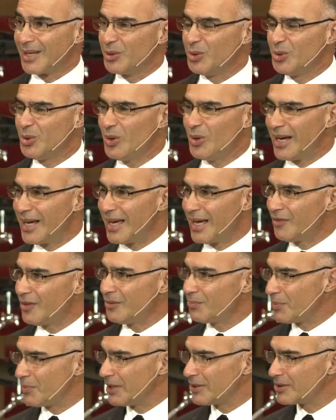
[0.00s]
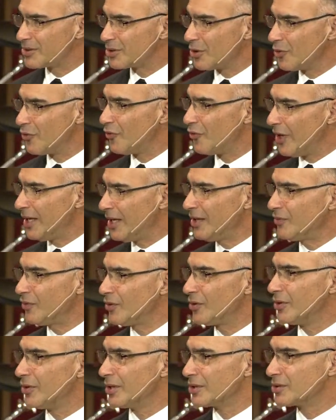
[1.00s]
Ooh, I haven't been so
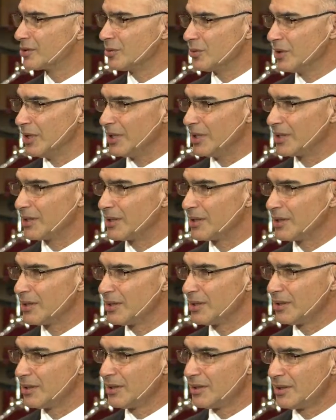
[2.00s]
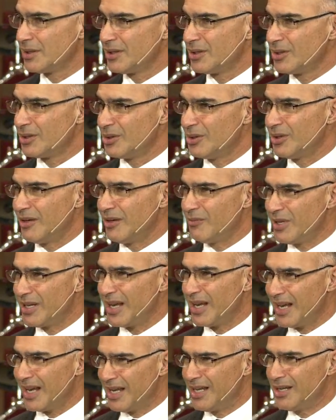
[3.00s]
faithful this week. Ooh, I've been
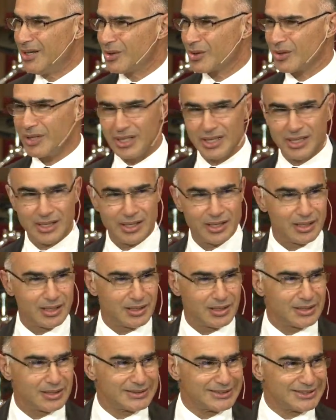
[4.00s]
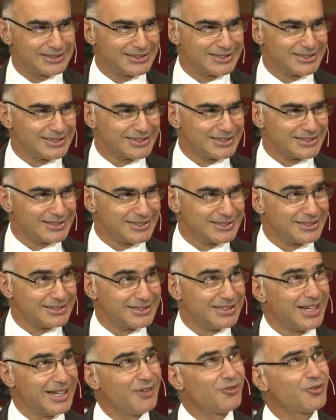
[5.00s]
angry.
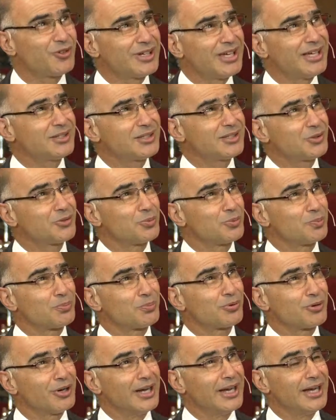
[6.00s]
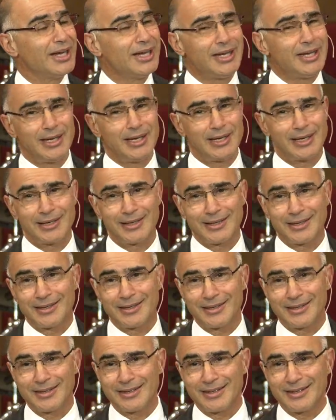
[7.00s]
Did I forget to pray?
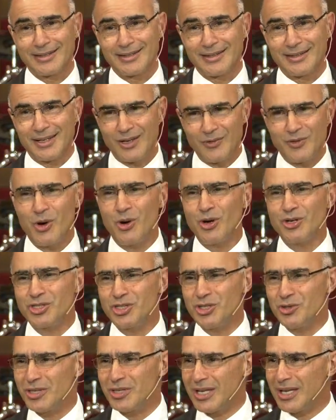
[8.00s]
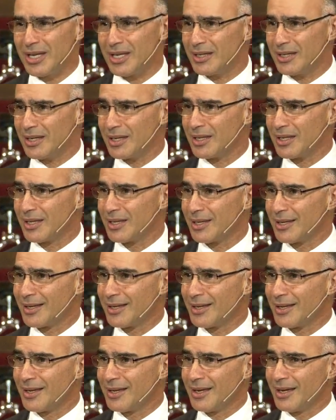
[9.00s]
Of course you did.
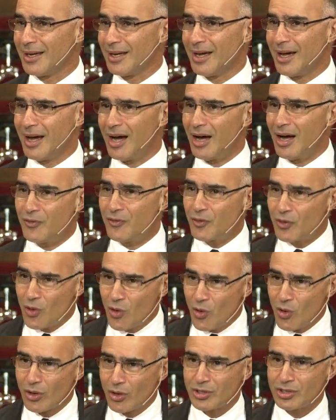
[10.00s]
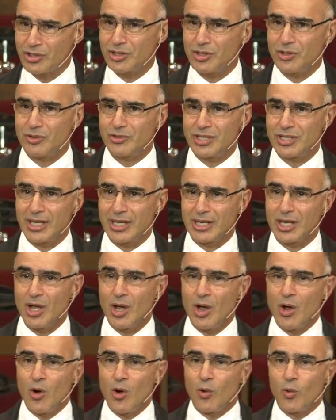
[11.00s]
Of course you did.
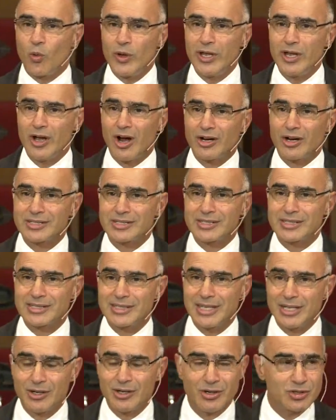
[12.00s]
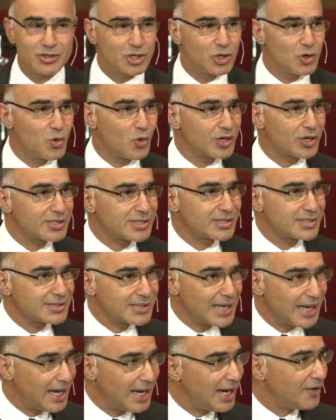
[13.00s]
We are sinners who are
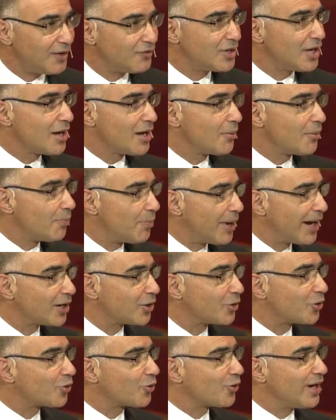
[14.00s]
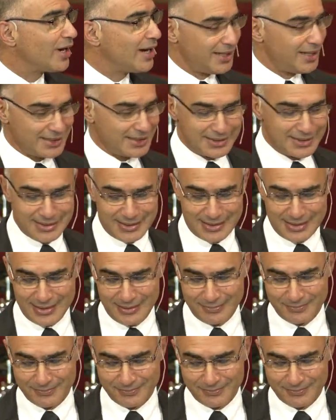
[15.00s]
saved by grace.